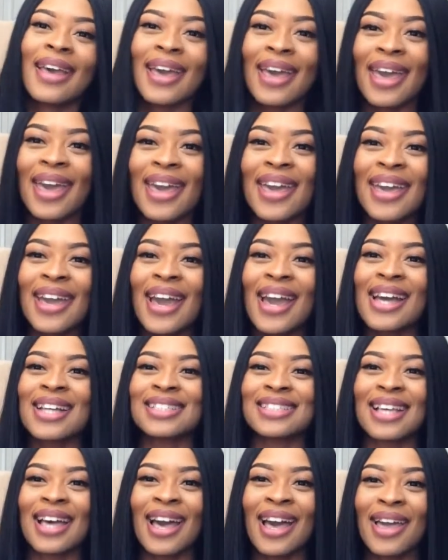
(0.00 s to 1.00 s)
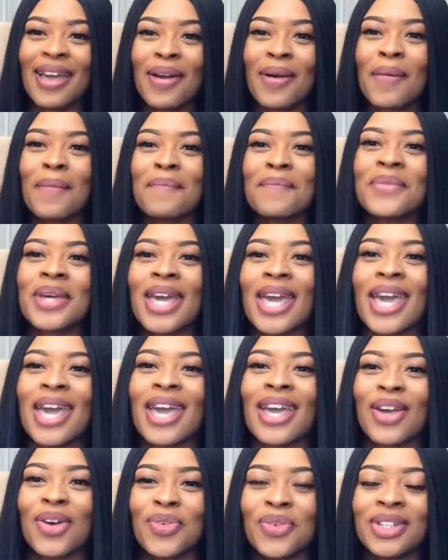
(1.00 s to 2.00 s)
hey guys i am
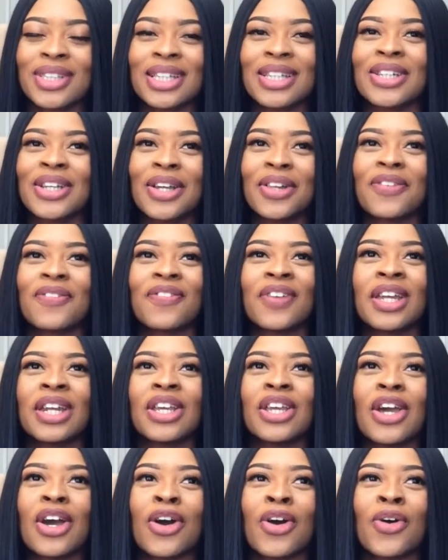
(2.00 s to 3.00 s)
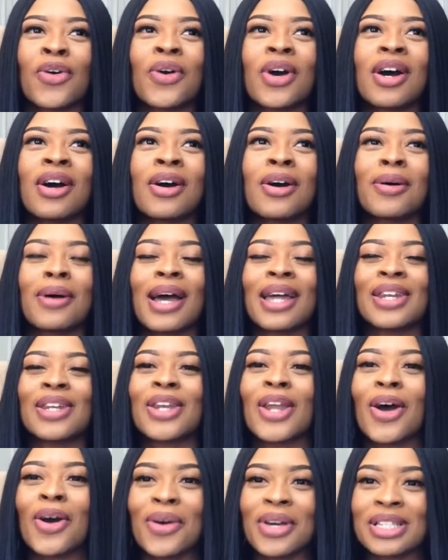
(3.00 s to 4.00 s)
back with another video uh, i
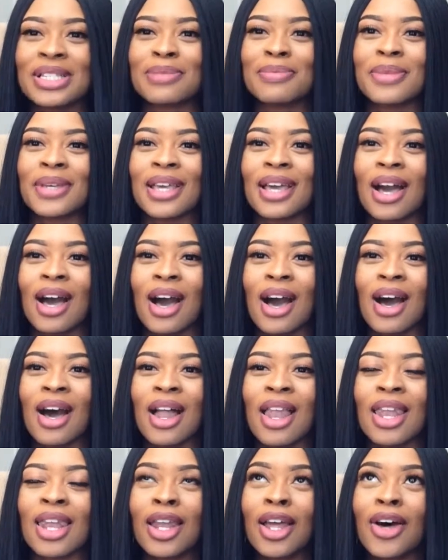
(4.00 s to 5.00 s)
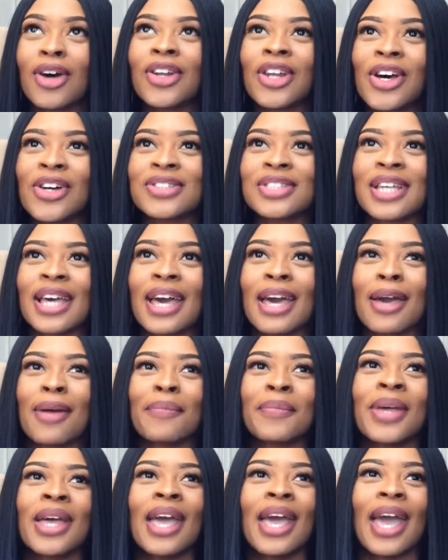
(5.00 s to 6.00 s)
know it's been a long long
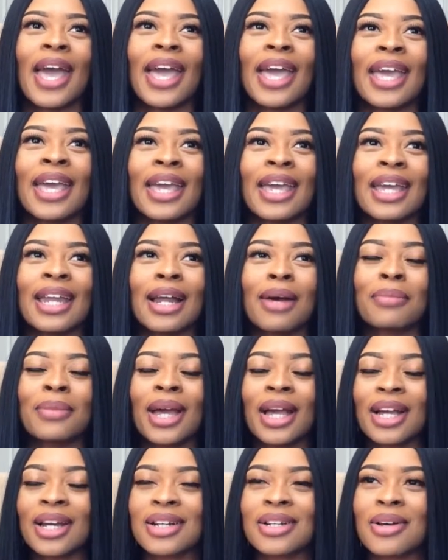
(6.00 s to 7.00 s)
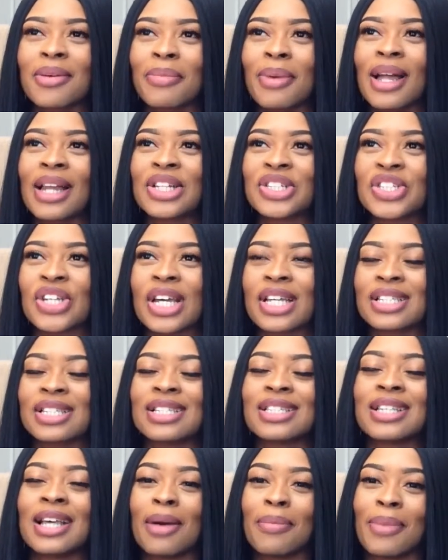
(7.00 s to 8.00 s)
time and i'm not gonna apologize
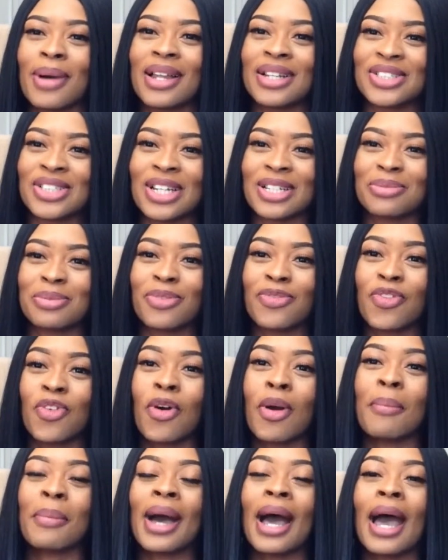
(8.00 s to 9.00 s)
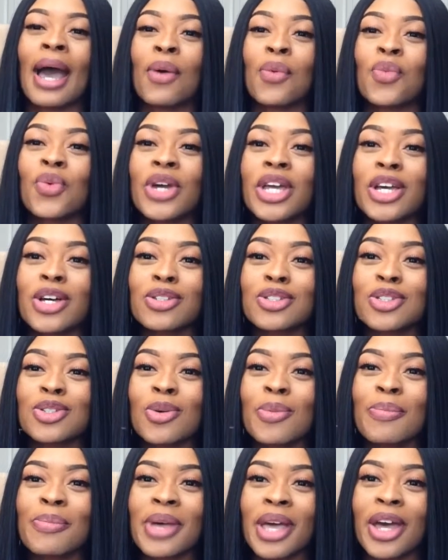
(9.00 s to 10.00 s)
because i apologized before but i will
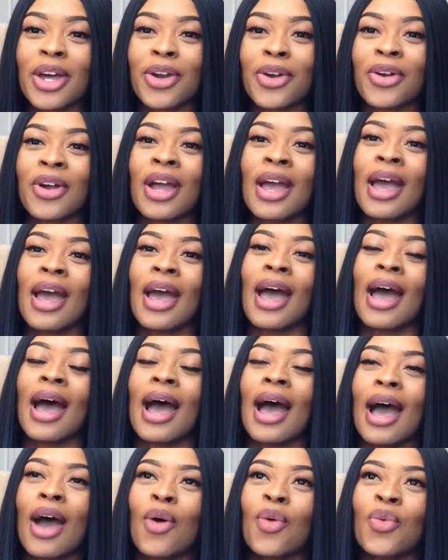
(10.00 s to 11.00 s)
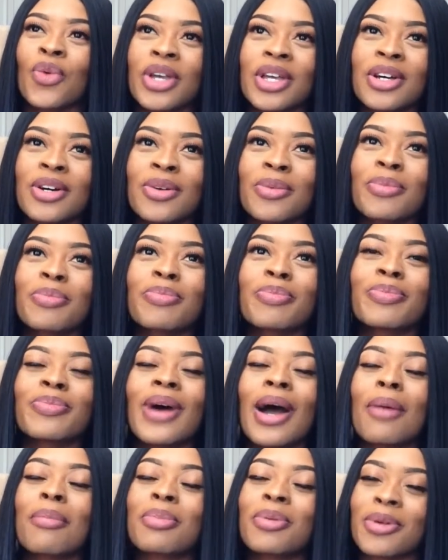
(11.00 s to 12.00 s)
do better i will
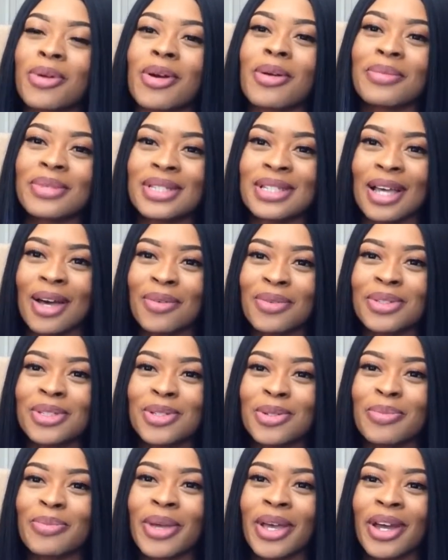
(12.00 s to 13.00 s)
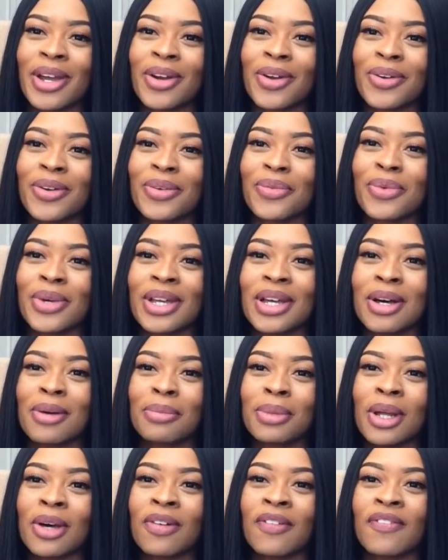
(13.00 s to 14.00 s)
I promise I will do better with
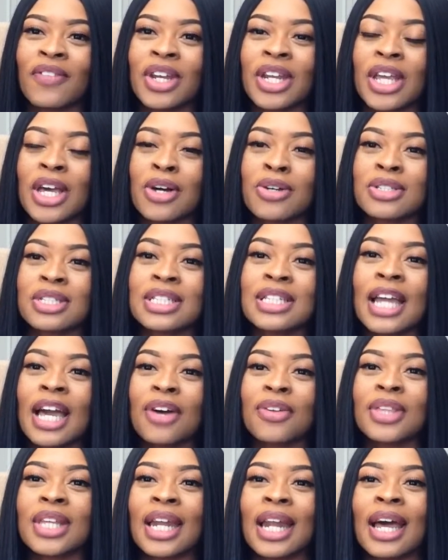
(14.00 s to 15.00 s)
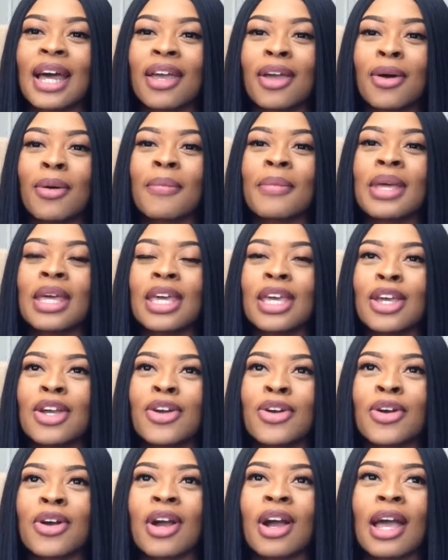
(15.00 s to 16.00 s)
uploading videos. Now that I am
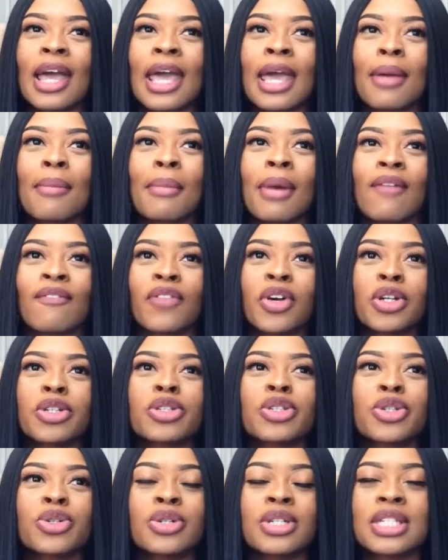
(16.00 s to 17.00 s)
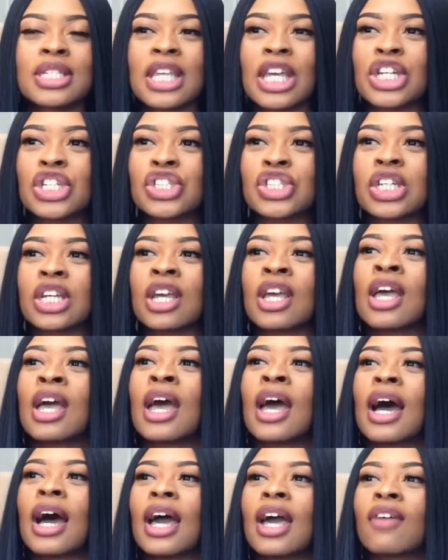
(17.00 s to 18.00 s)
here at my first duty station,
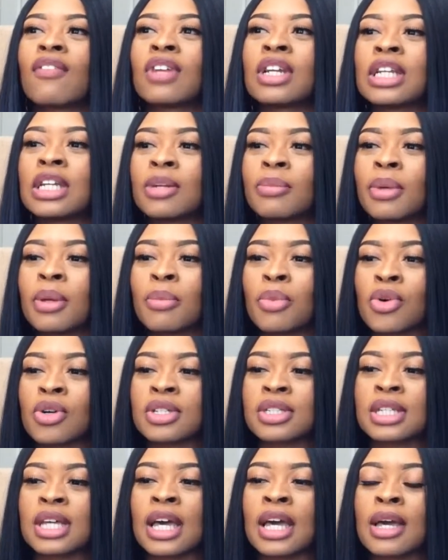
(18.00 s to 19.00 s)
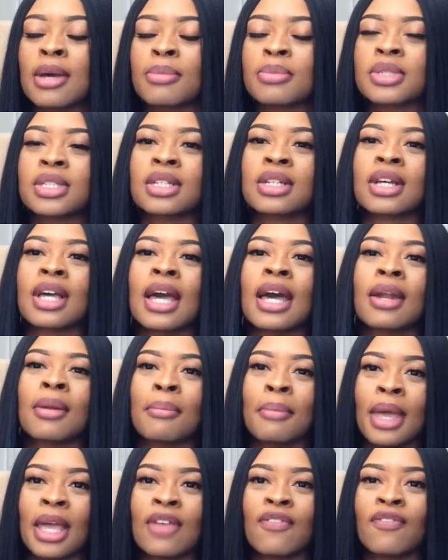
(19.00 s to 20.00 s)
I have a little bit more time to kind of
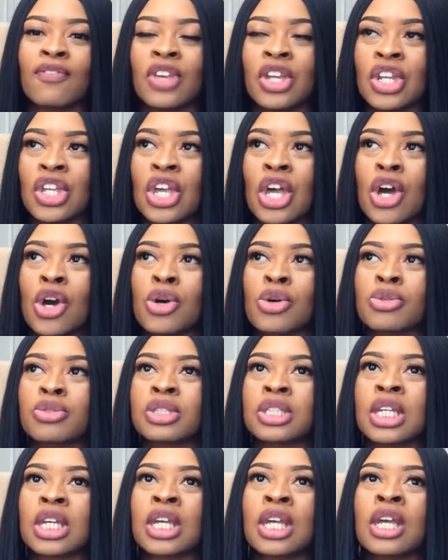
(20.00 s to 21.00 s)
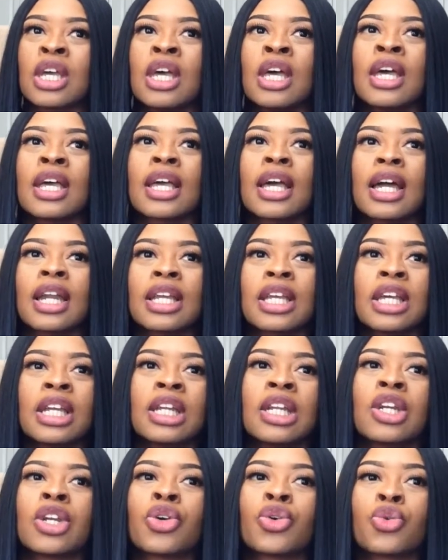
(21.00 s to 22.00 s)
make videos and kind of get
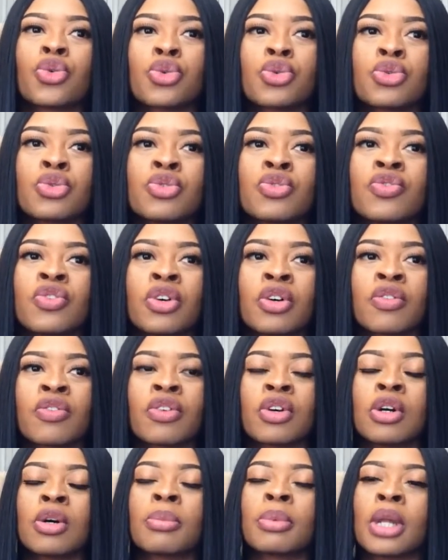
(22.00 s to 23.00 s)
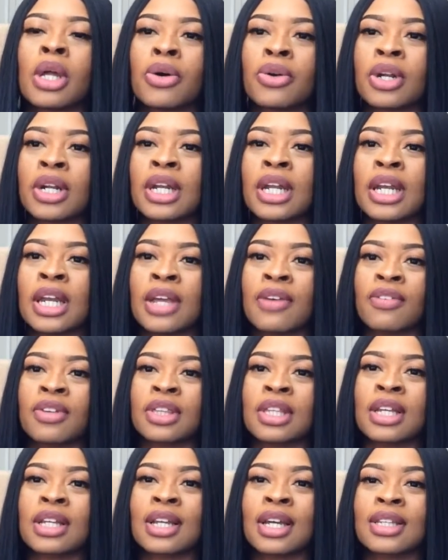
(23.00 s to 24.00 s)
in the groove of uploading and
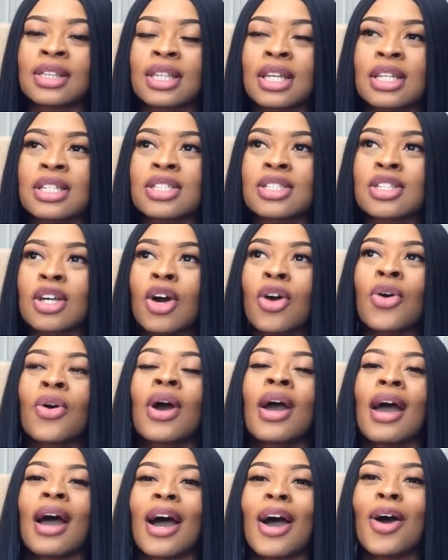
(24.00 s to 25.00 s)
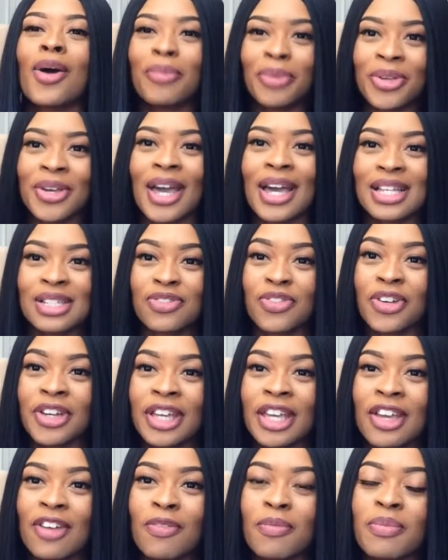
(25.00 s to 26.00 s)
everything like that. So I hope you guys
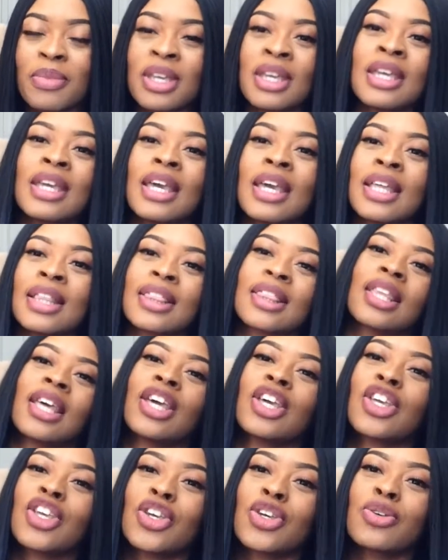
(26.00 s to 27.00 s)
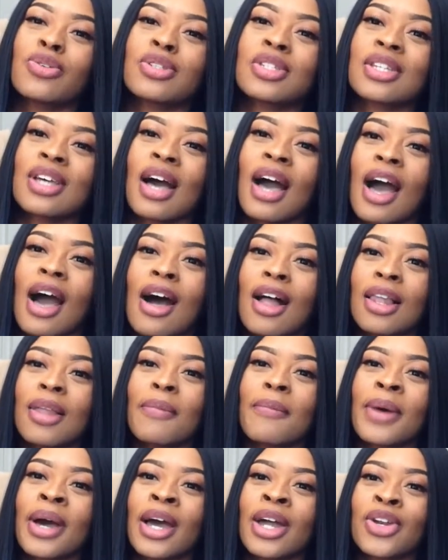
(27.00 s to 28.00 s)
forgive me and thank you to all
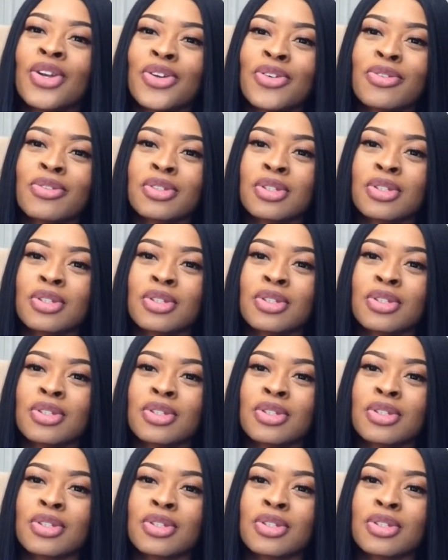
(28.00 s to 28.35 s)
of my new